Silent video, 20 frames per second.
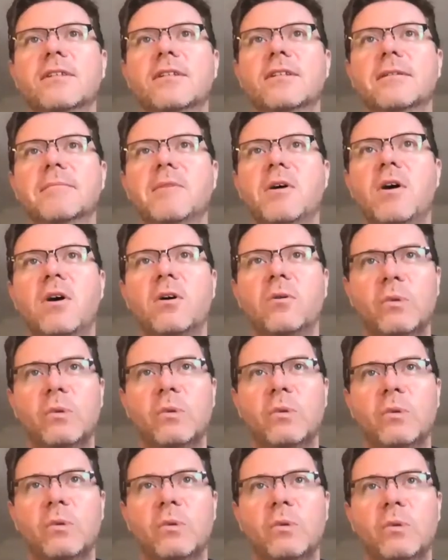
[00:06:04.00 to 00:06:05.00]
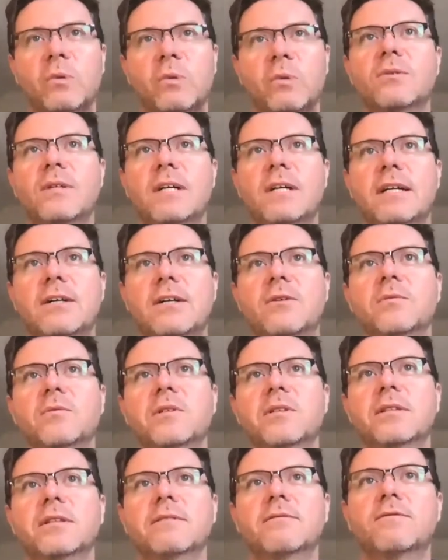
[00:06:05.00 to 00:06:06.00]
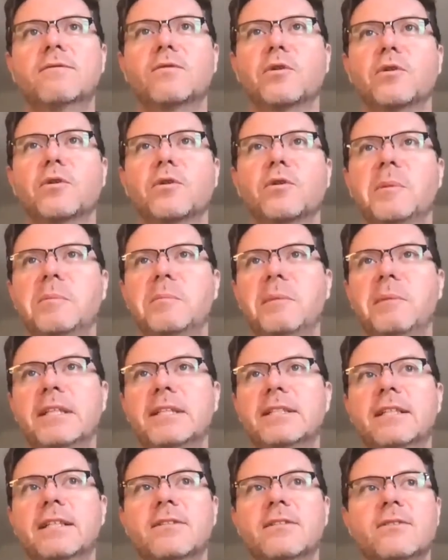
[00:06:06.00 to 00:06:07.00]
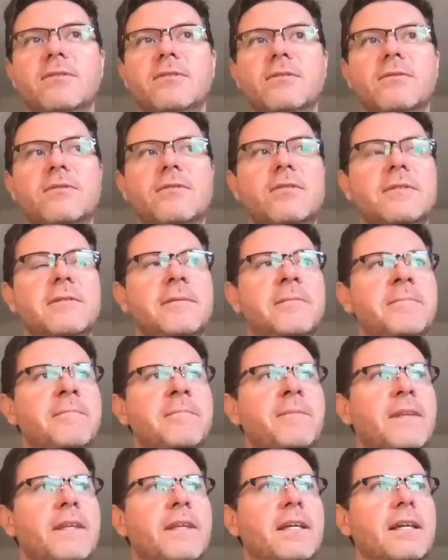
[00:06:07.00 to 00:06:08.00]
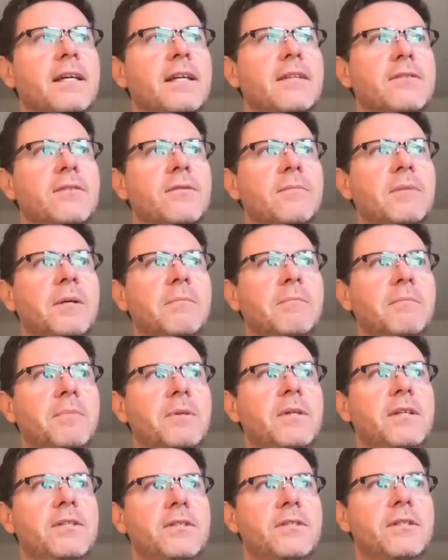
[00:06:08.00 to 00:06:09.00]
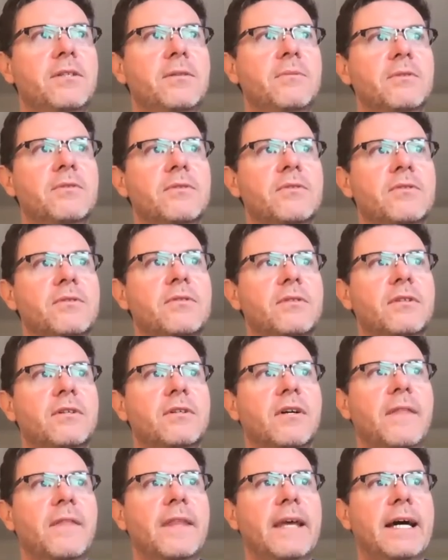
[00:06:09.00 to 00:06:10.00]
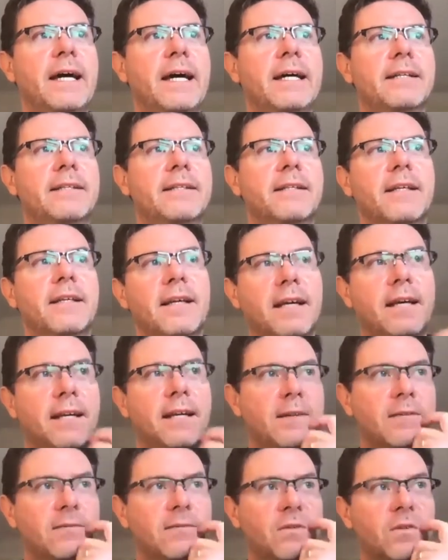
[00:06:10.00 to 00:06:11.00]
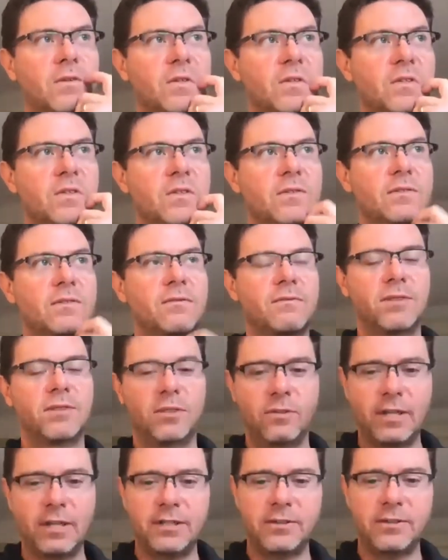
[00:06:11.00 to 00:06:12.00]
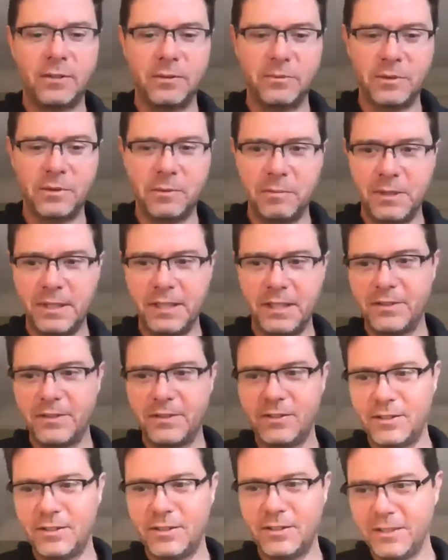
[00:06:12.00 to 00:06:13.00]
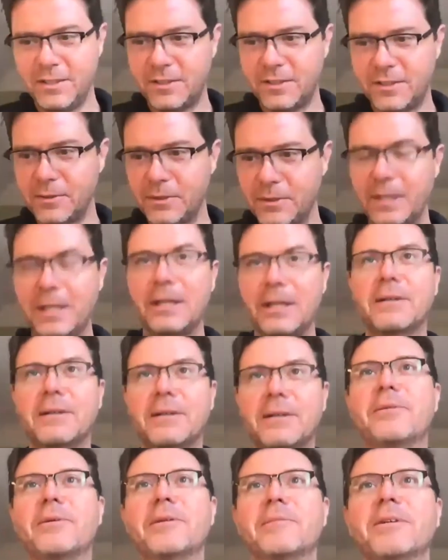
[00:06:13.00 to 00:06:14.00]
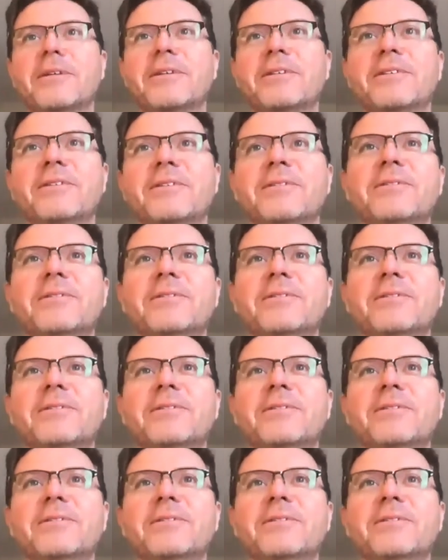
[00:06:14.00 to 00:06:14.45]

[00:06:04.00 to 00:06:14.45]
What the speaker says: all related to how we form and maintain dunes. And so my PhD was on that. And of course, when you graduate with a PhD, it's like, okay, now what am I going to do?